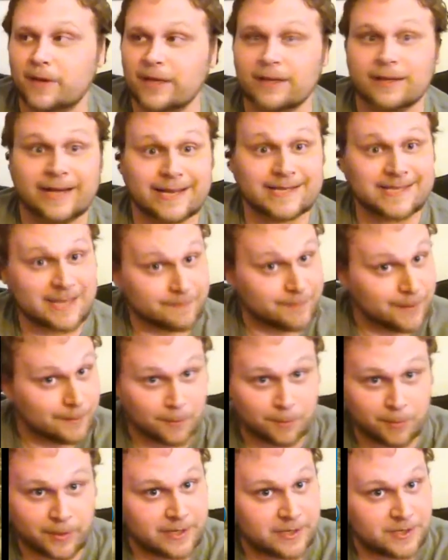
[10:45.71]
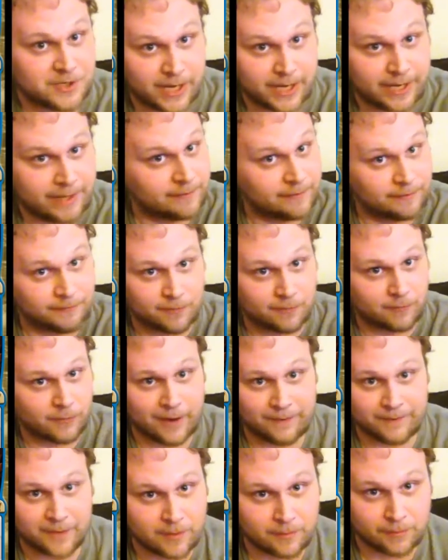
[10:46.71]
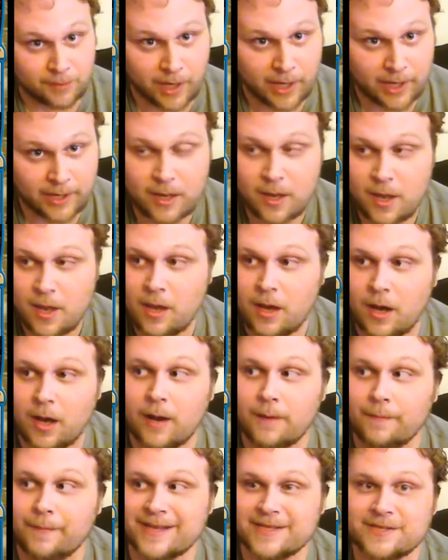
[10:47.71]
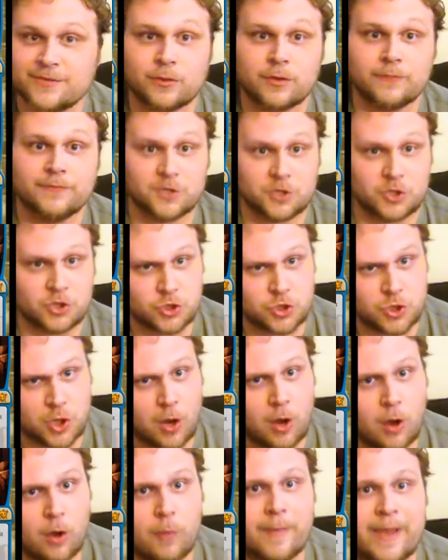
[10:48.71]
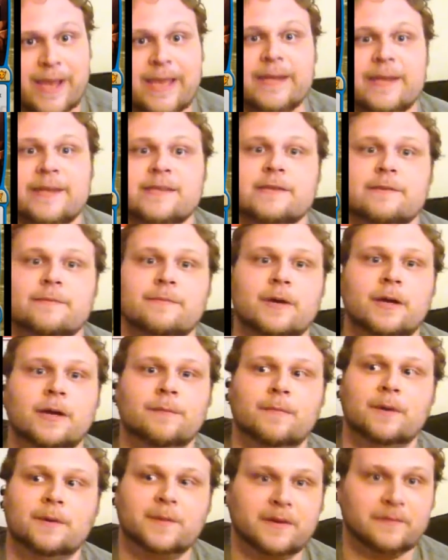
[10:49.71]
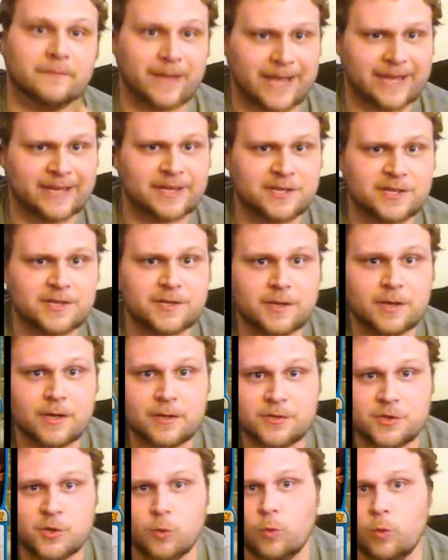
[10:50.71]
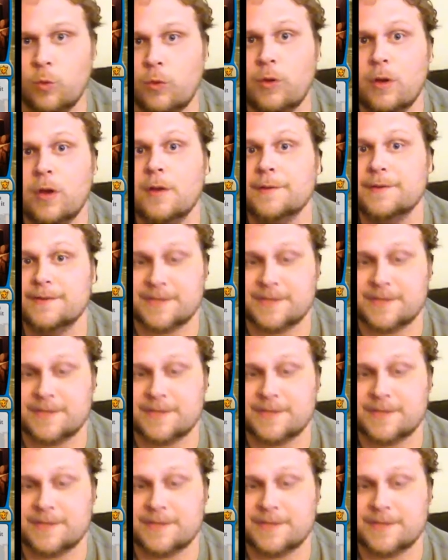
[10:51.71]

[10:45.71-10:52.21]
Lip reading: But like I said, people play Jace from Ravnica block as sort of a stall mechanism, an advantage tool.